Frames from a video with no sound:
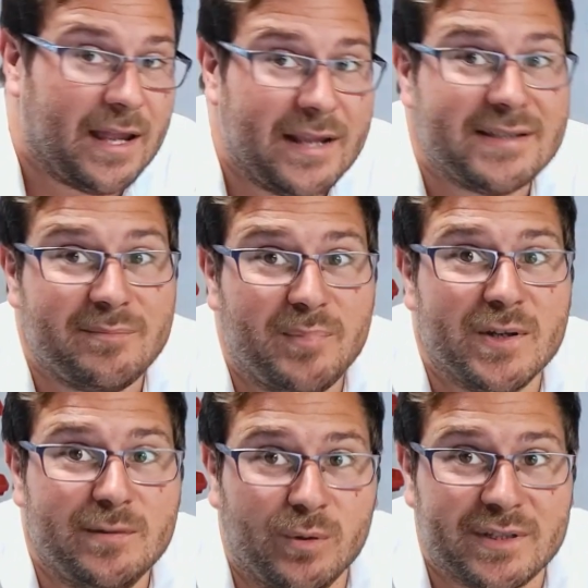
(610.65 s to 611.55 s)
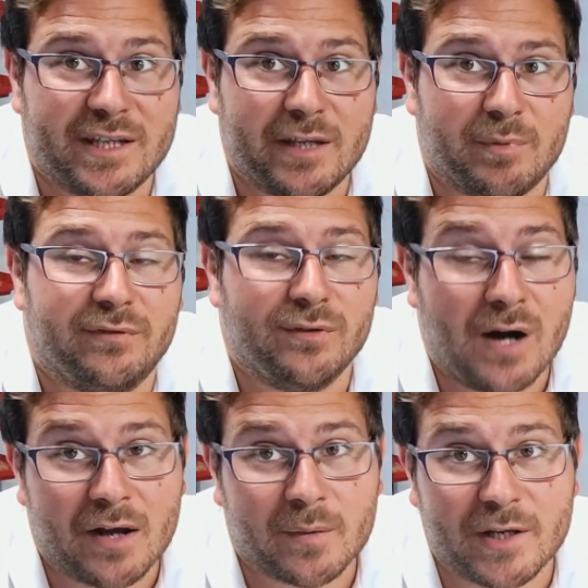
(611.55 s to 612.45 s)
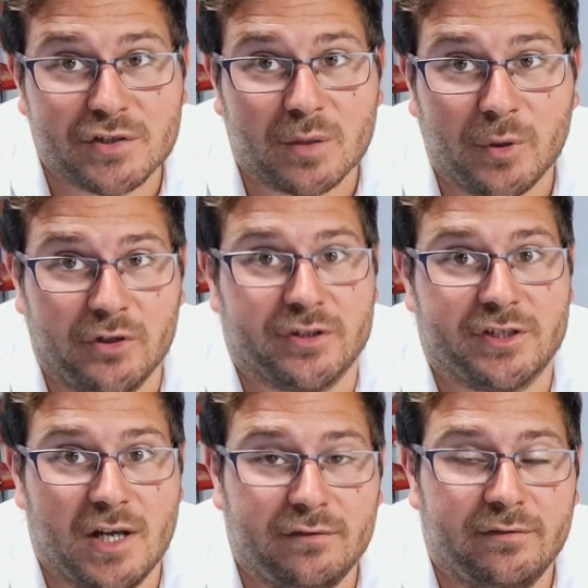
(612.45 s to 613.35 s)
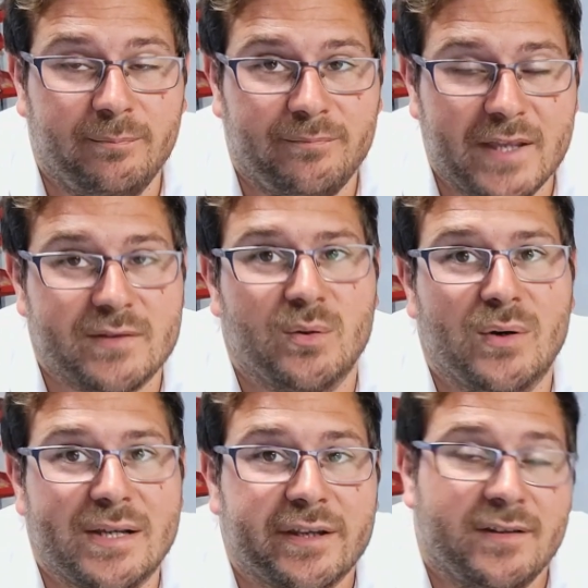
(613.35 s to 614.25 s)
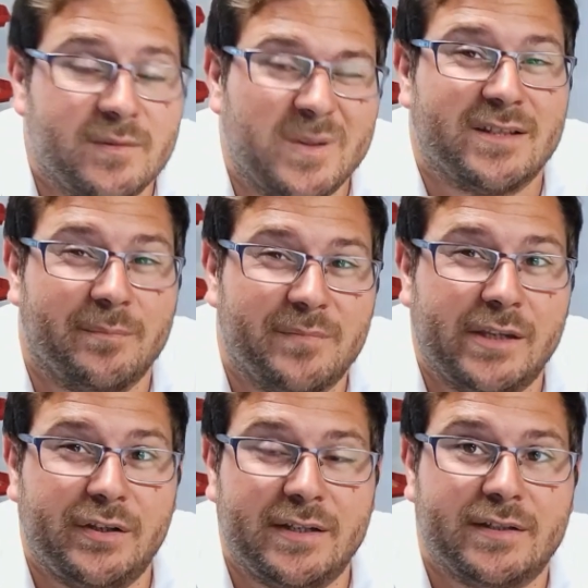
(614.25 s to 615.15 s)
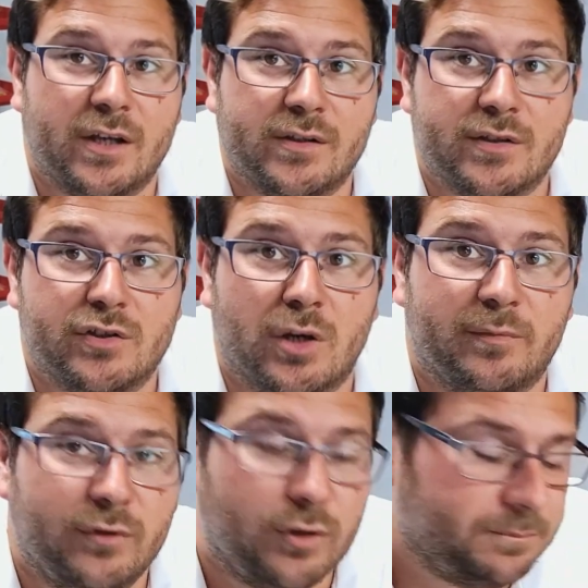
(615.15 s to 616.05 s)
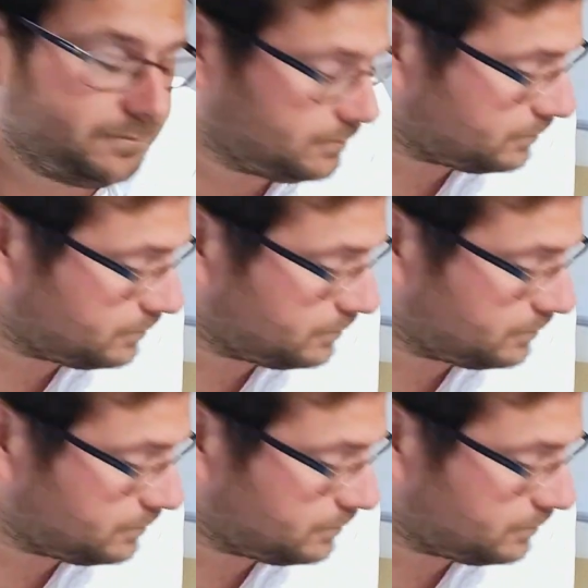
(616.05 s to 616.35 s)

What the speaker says: It's impossible to keep a full hardware shop on your shelf. There's always going to be something you need to go to the shop for.